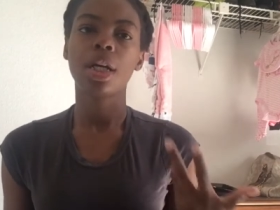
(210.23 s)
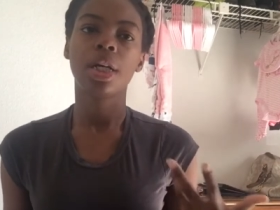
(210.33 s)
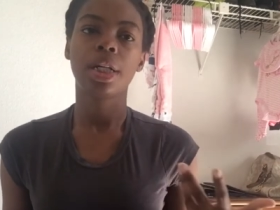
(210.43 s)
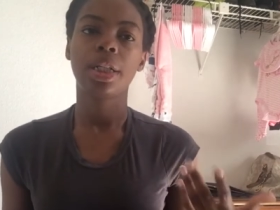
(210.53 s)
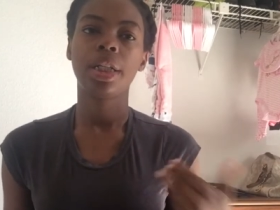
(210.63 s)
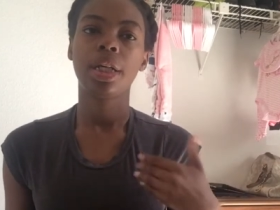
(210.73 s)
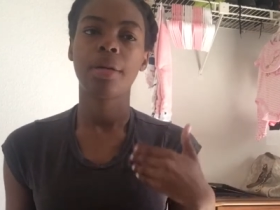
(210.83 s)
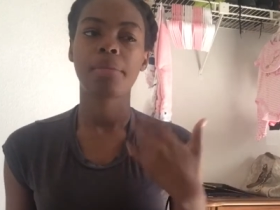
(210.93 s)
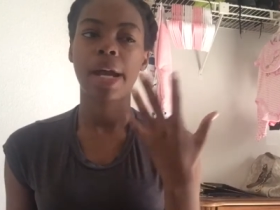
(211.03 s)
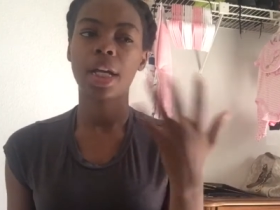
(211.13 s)
and
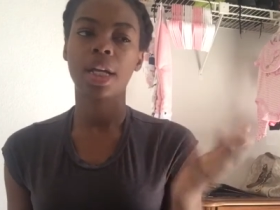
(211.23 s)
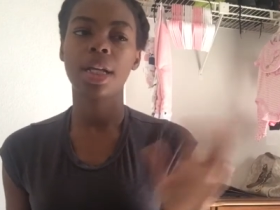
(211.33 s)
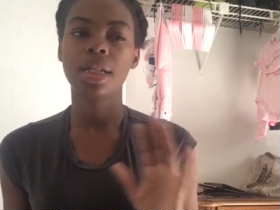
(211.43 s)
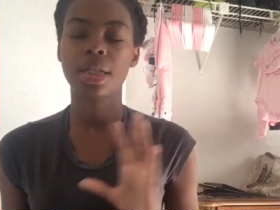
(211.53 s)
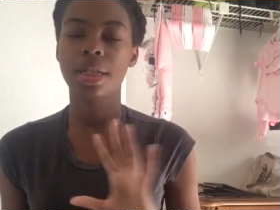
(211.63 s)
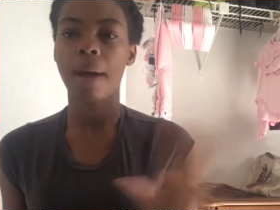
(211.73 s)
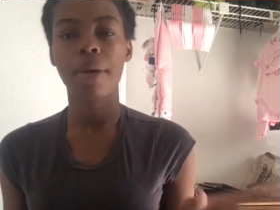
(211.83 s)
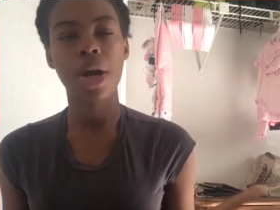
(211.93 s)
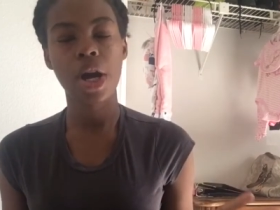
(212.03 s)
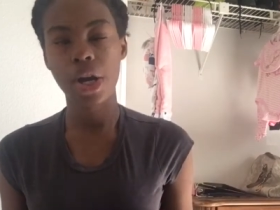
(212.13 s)
then my headaches stop
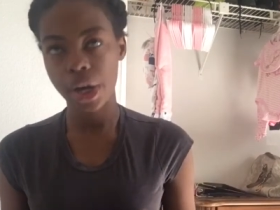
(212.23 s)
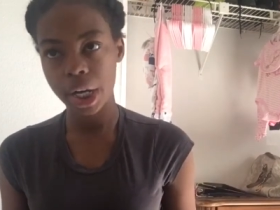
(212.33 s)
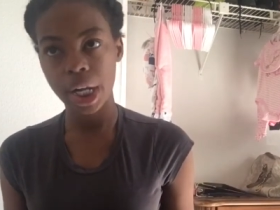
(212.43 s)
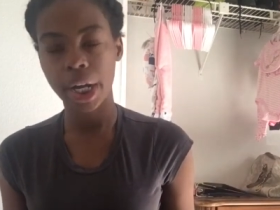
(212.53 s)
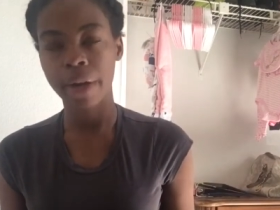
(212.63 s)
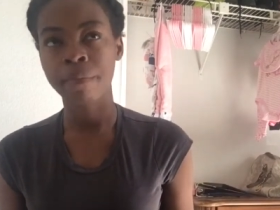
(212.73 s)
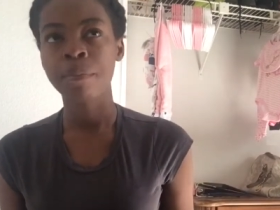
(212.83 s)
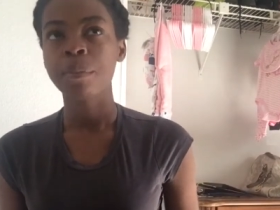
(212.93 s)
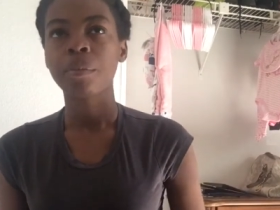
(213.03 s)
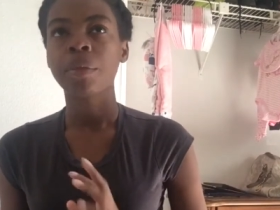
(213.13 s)
hurting
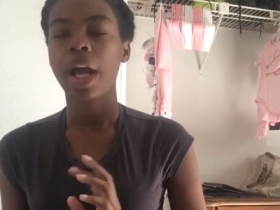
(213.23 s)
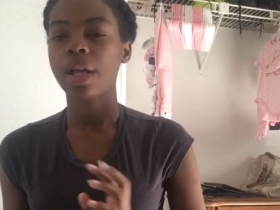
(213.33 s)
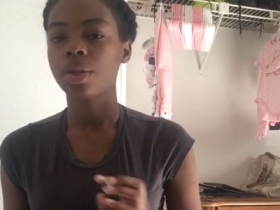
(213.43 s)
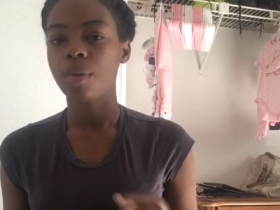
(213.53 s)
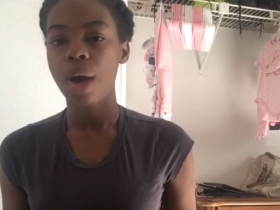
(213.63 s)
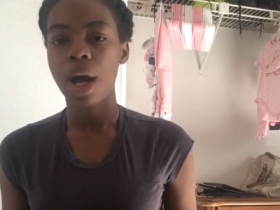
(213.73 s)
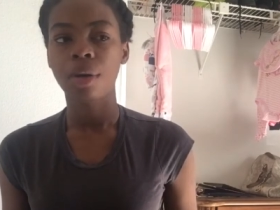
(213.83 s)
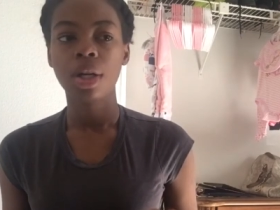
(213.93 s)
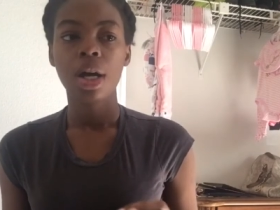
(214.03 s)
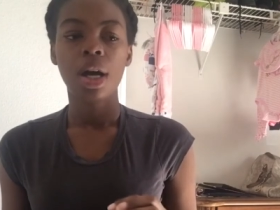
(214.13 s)
after a
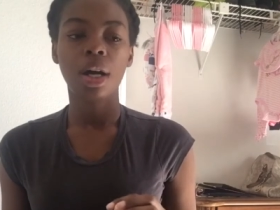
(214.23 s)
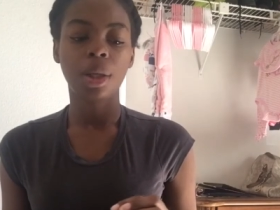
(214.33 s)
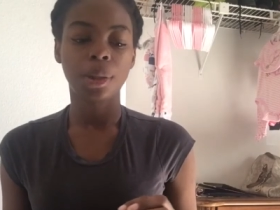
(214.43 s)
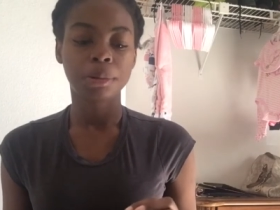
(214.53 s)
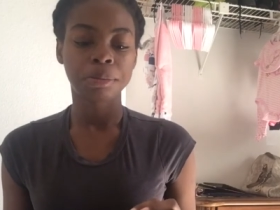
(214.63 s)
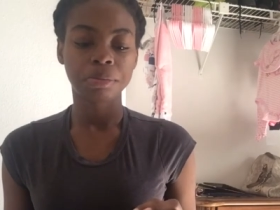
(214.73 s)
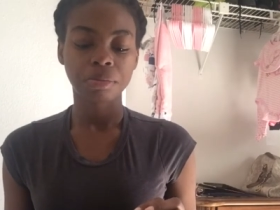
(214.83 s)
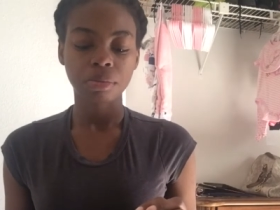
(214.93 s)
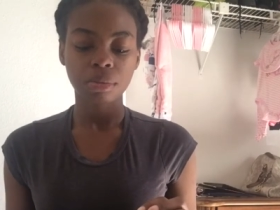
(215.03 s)
while um